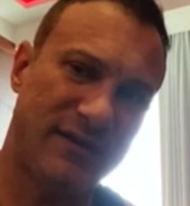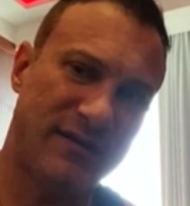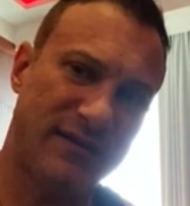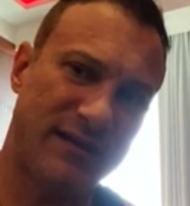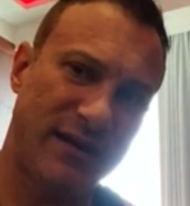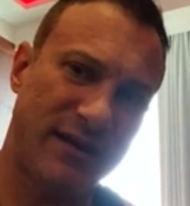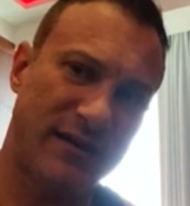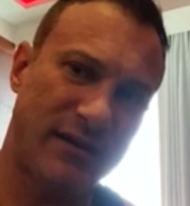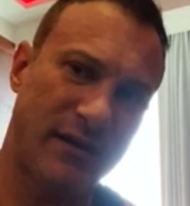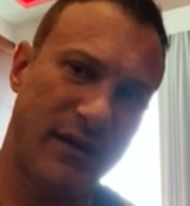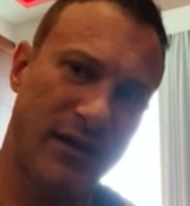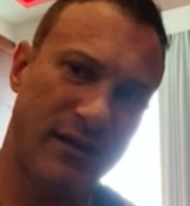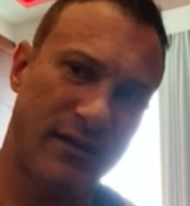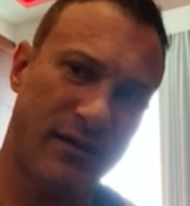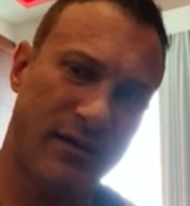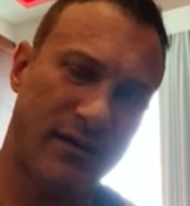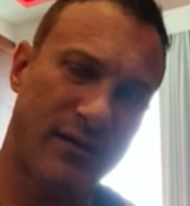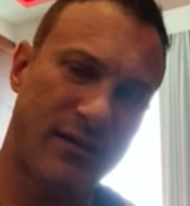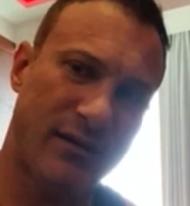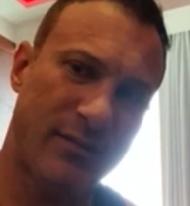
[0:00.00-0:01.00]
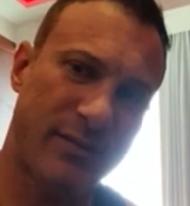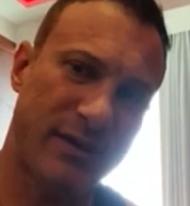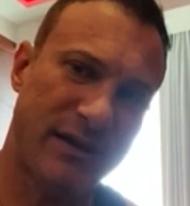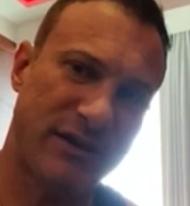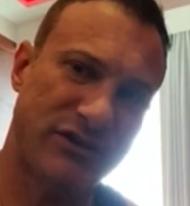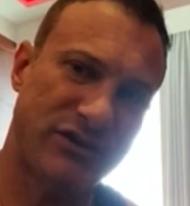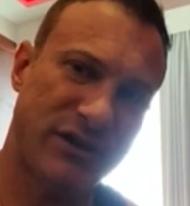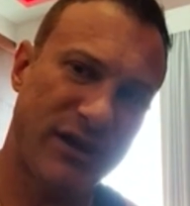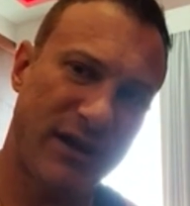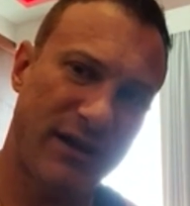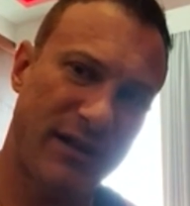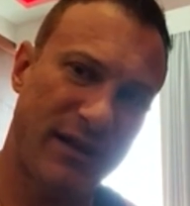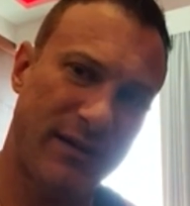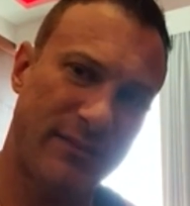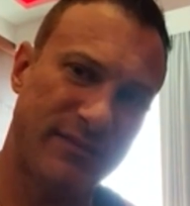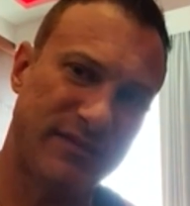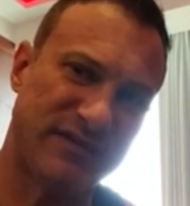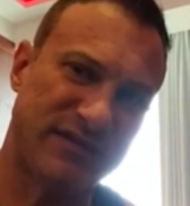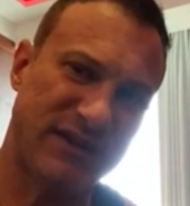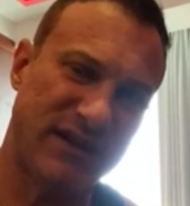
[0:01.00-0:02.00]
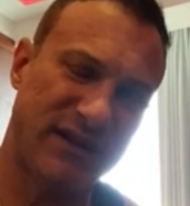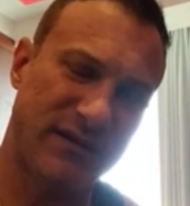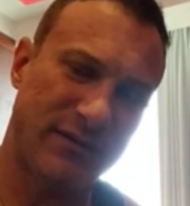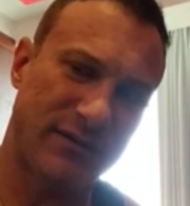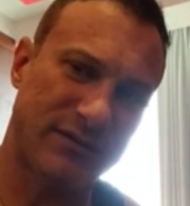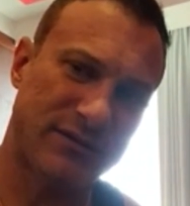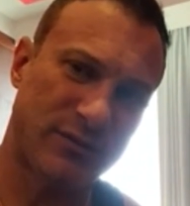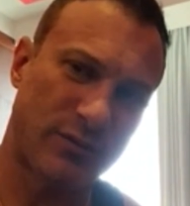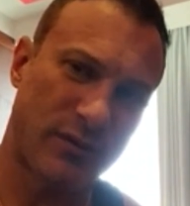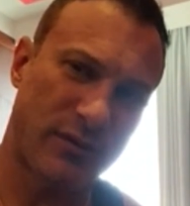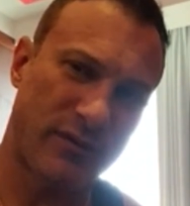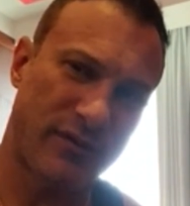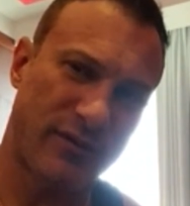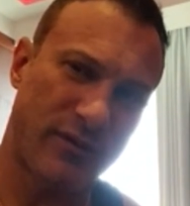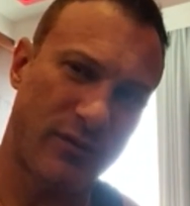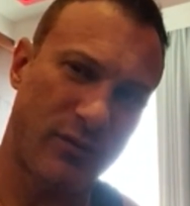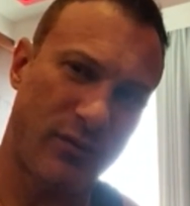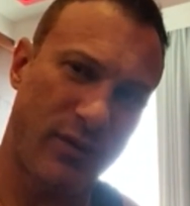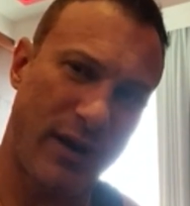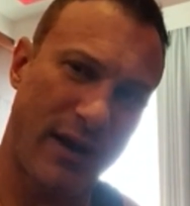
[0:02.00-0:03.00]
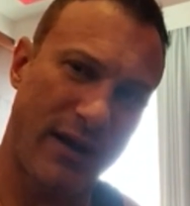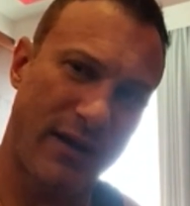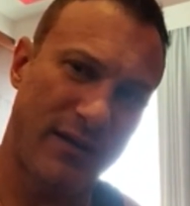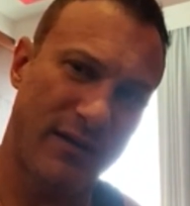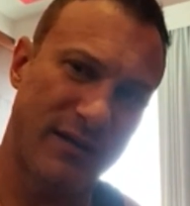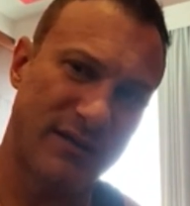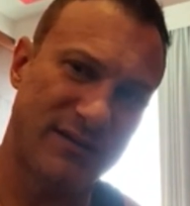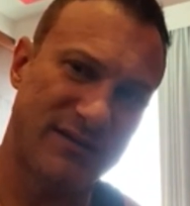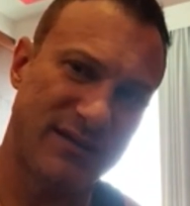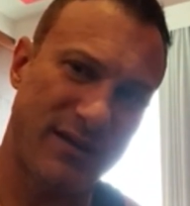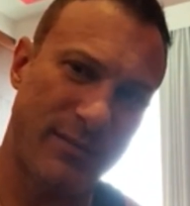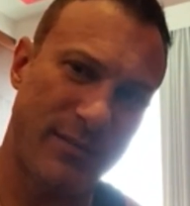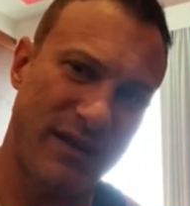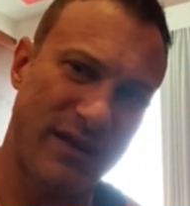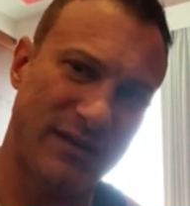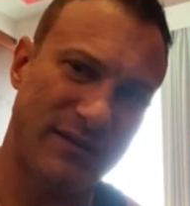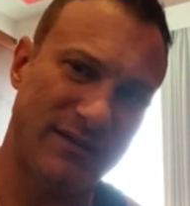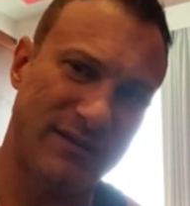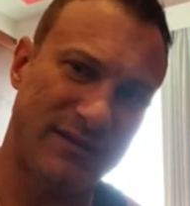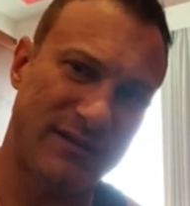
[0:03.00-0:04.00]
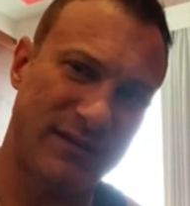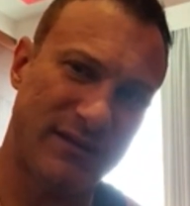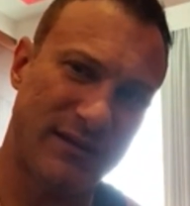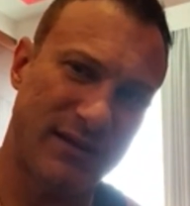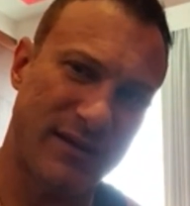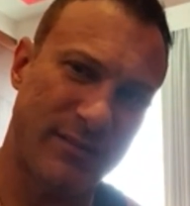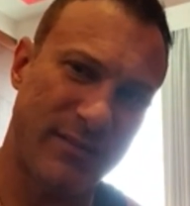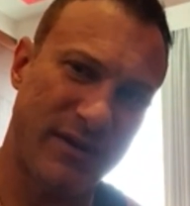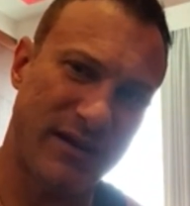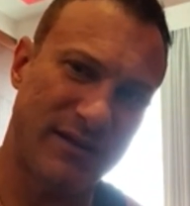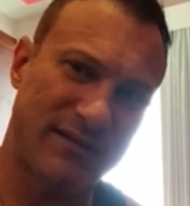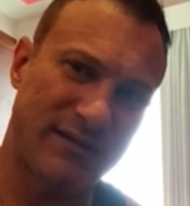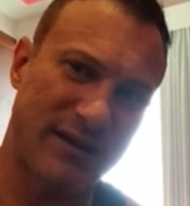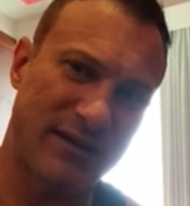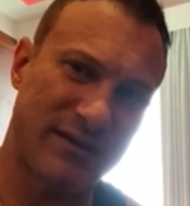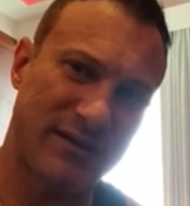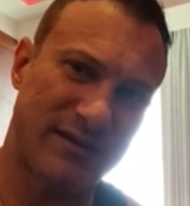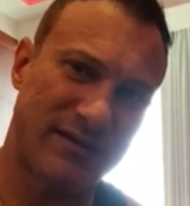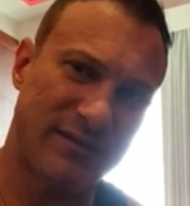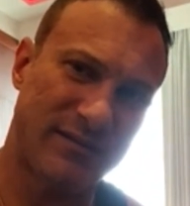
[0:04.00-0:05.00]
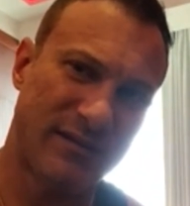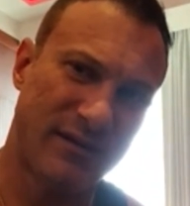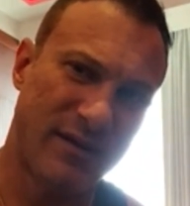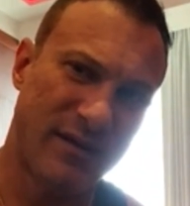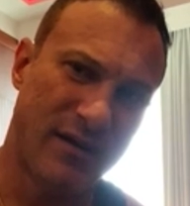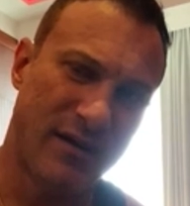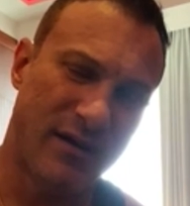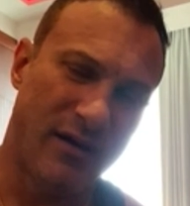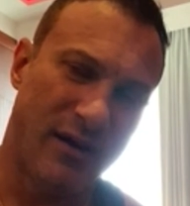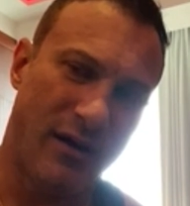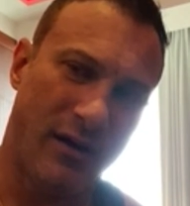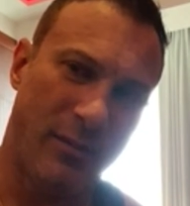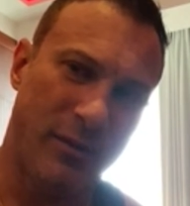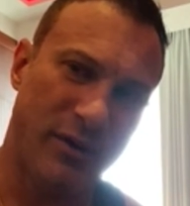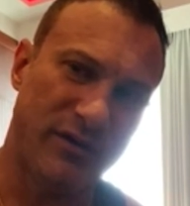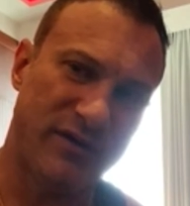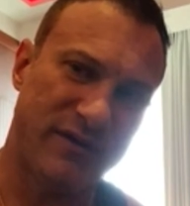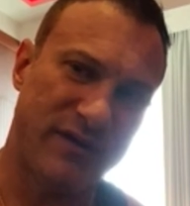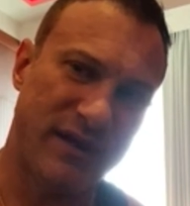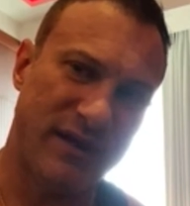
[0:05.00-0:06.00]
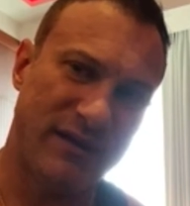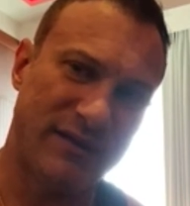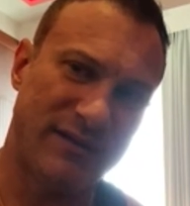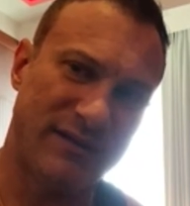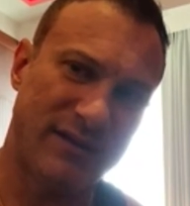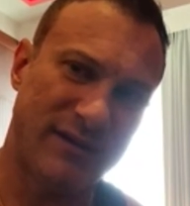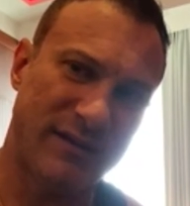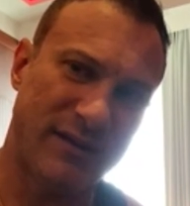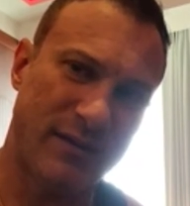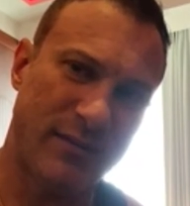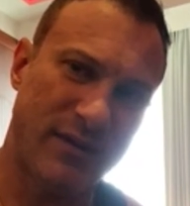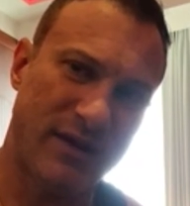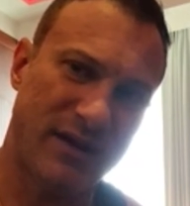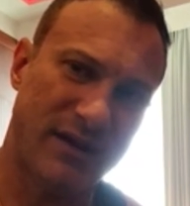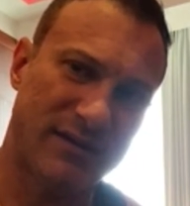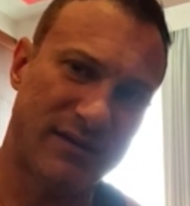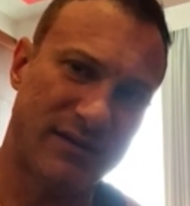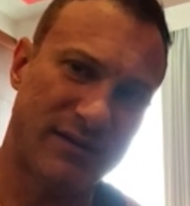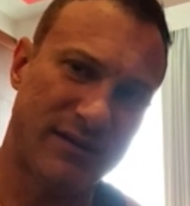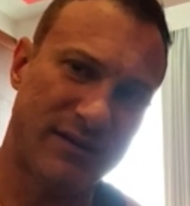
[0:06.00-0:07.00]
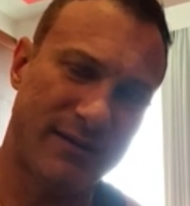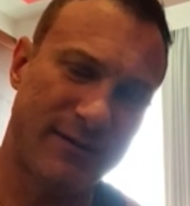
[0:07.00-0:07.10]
take a lot longer to mix. You gotta let them sit or swirl for a while, and some instantly mix, like this almost instantly mixed.